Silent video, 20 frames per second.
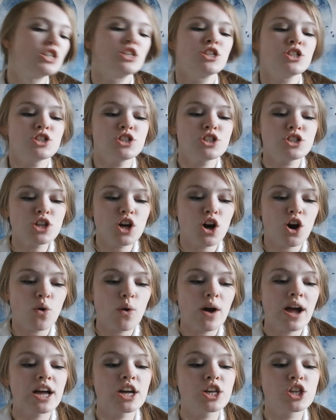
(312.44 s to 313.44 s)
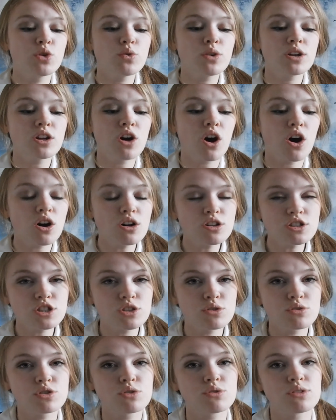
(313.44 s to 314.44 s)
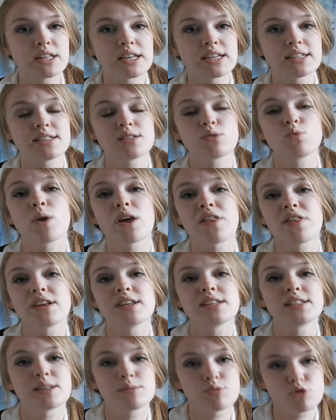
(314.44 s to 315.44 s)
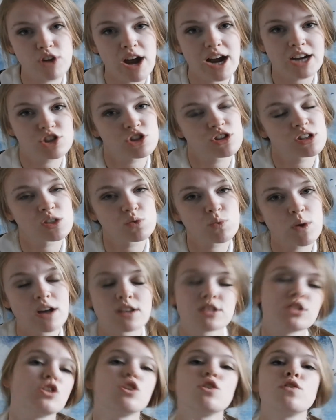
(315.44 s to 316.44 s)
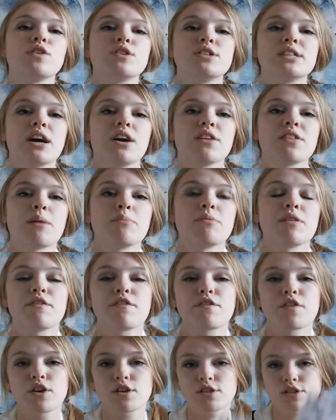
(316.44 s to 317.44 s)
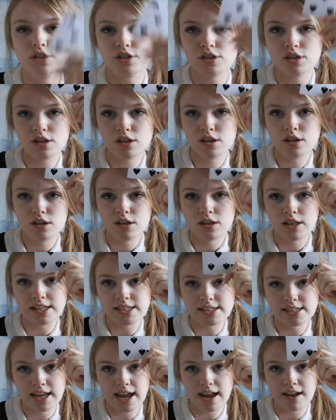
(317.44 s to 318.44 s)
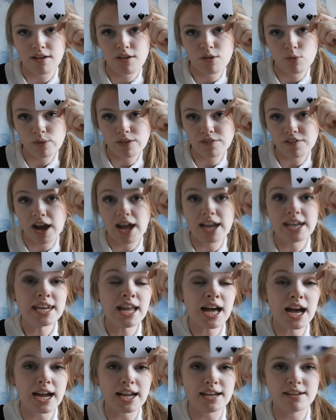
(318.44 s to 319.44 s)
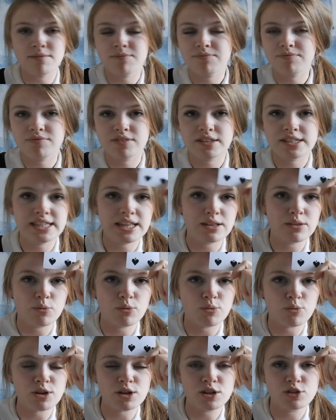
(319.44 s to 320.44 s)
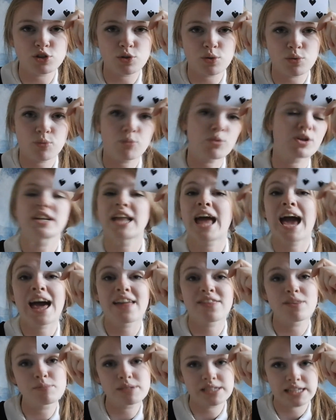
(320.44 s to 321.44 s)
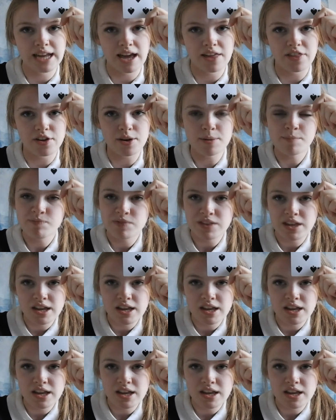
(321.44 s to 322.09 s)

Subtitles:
So you can also do this with subtraction as well. So if you tell them the first, let's say we've got 9, say we're gonna add them together.